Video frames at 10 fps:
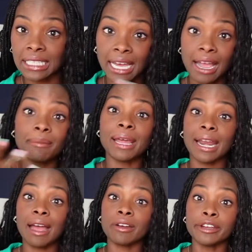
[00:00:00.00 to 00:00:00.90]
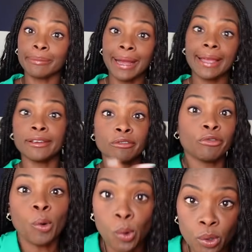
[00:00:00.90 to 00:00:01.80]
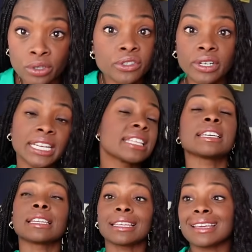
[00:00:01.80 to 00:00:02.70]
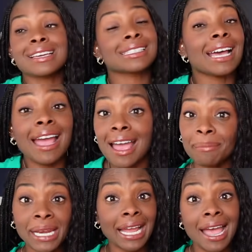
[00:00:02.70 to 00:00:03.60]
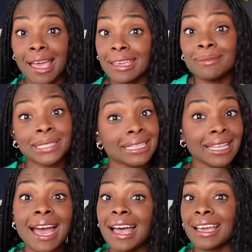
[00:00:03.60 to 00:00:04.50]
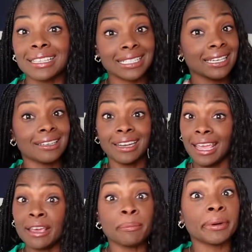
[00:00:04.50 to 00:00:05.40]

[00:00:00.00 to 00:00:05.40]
Like, I'm not out here buying 4s or anything like that, because I got hips and thighs and